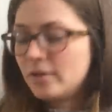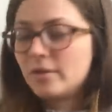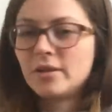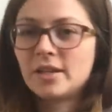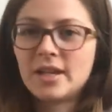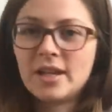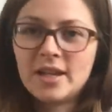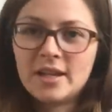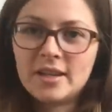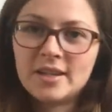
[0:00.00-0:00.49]

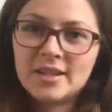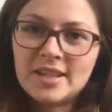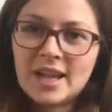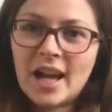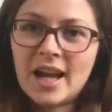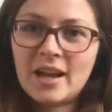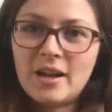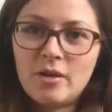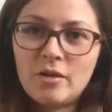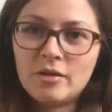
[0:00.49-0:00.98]
on
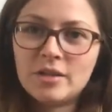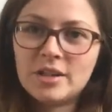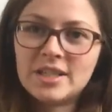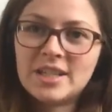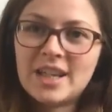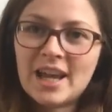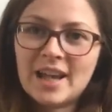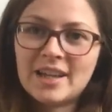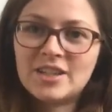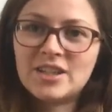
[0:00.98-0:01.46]

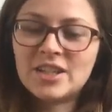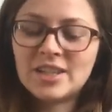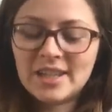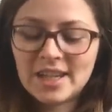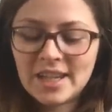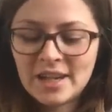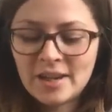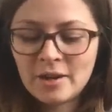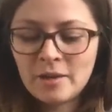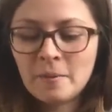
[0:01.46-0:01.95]
a
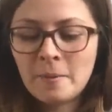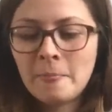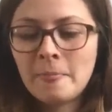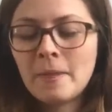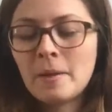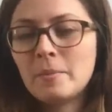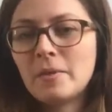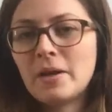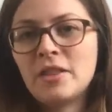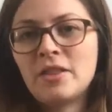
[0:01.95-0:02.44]
tangent here,
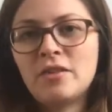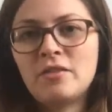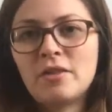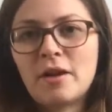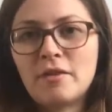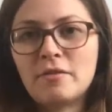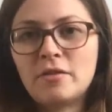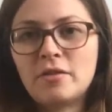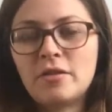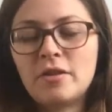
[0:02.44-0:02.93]
but in the
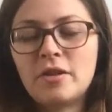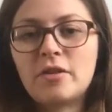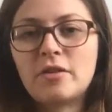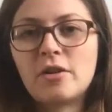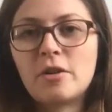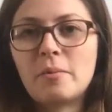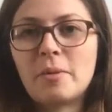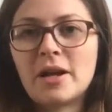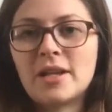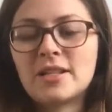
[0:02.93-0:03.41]
Ravelry
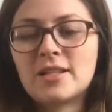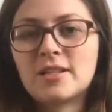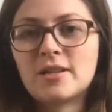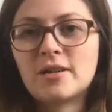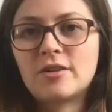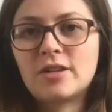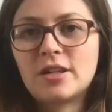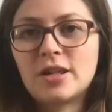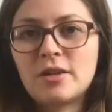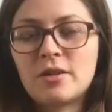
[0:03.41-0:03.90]
group I
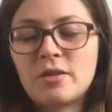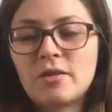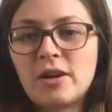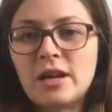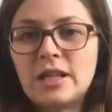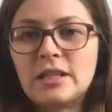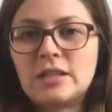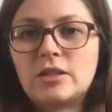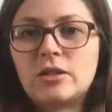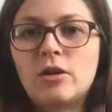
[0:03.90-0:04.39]
started a
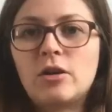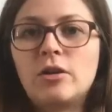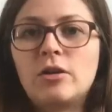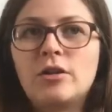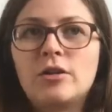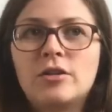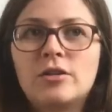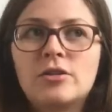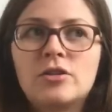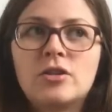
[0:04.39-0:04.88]
thread
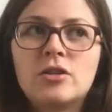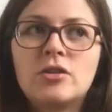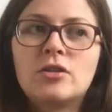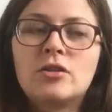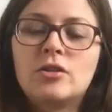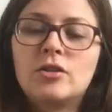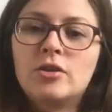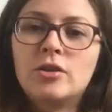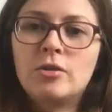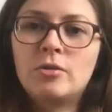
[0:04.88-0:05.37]
called
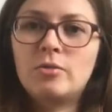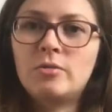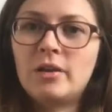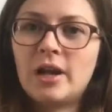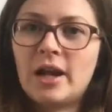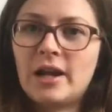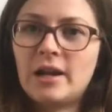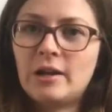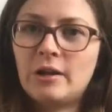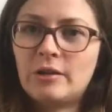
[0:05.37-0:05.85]
No
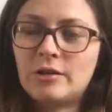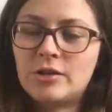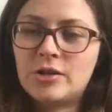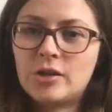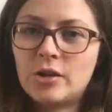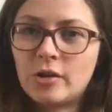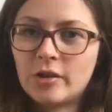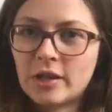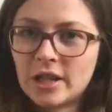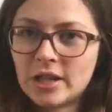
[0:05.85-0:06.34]
Nylon
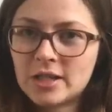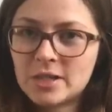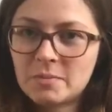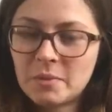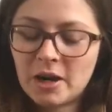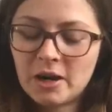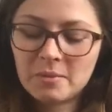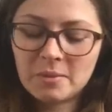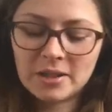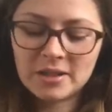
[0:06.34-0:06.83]
Sock
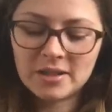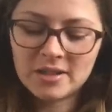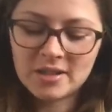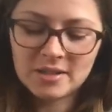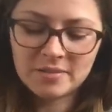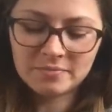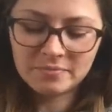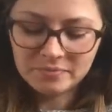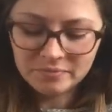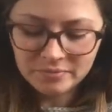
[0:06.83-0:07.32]

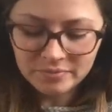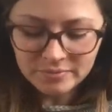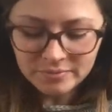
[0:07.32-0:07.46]
Experiments.